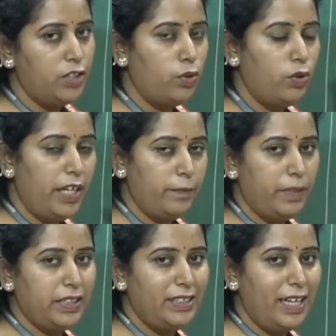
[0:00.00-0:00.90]
So
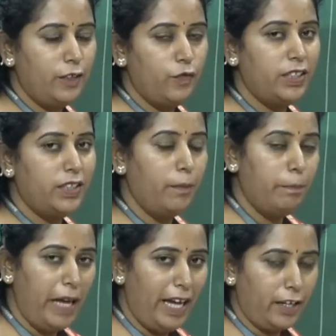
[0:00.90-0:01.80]
let me start with
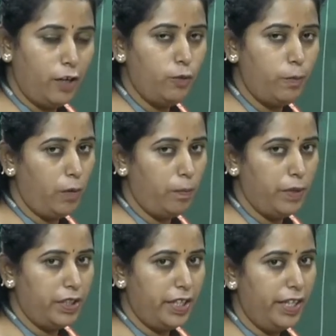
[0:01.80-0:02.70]
a background
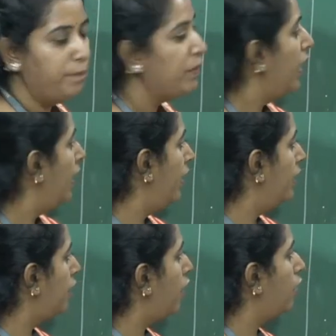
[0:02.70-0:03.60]
property.
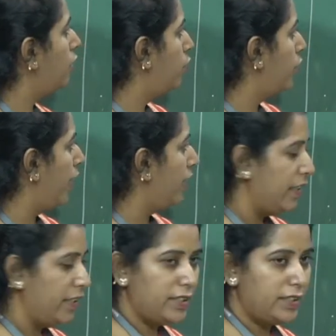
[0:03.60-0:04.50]
Later on you can
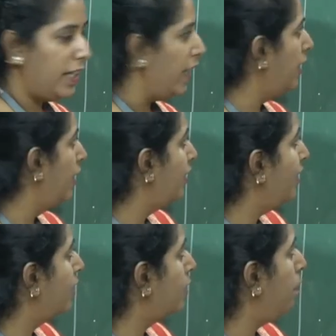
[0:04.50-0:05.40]
understand
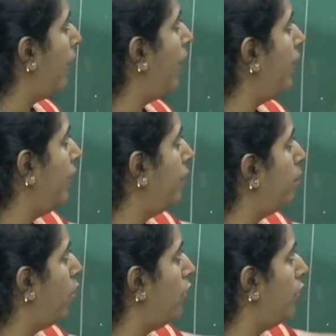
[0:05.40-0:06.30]
these
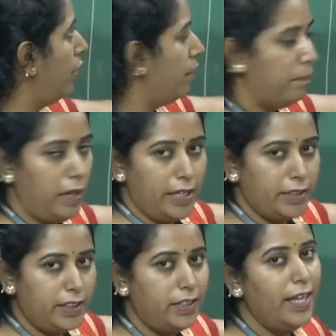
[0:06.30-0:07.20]
padding, border,
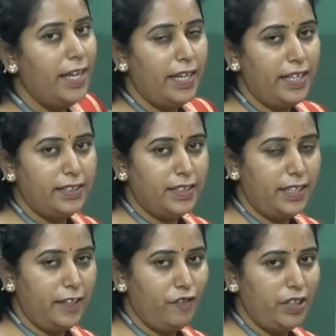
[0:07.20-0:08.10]
margin, each
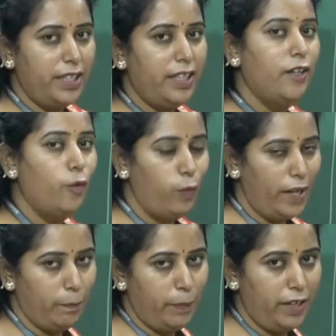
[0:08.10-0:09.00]
and everything
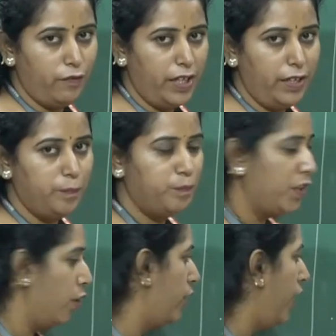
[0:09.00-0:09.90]
one by one.
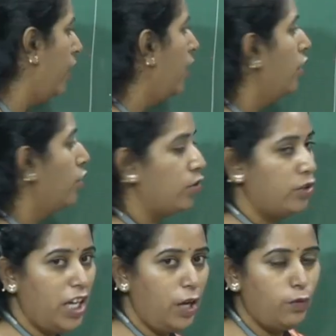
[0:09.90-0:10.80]
Okay.
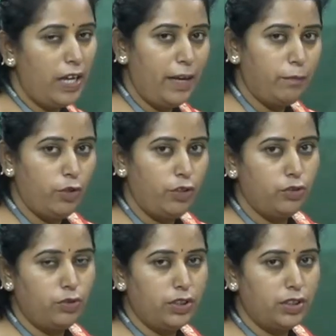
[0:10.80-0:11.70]
So now I am
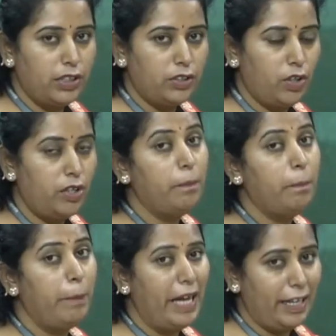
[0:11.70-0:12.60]
going to discuss on
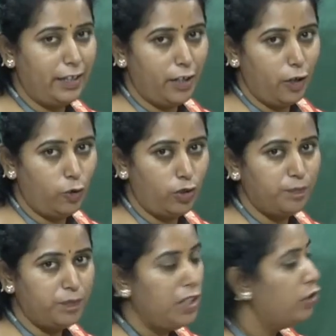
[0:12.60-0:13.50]

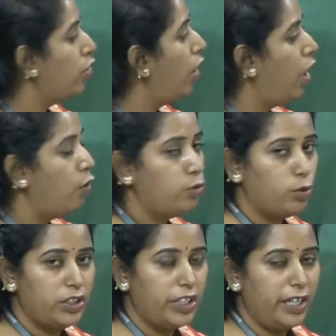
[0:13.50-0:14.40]
background. So how
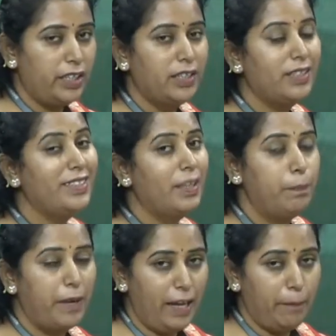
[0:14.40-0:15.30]
to set
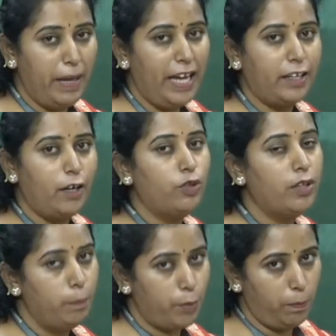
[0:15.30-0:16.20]
the
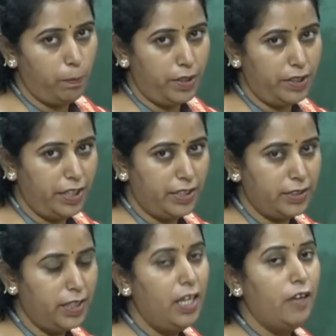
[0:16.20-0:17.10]
background
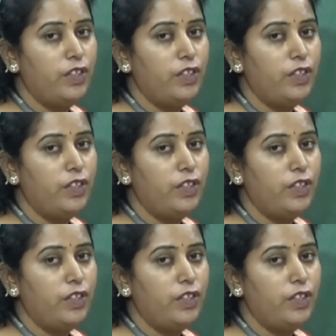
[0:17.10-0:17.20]
properties.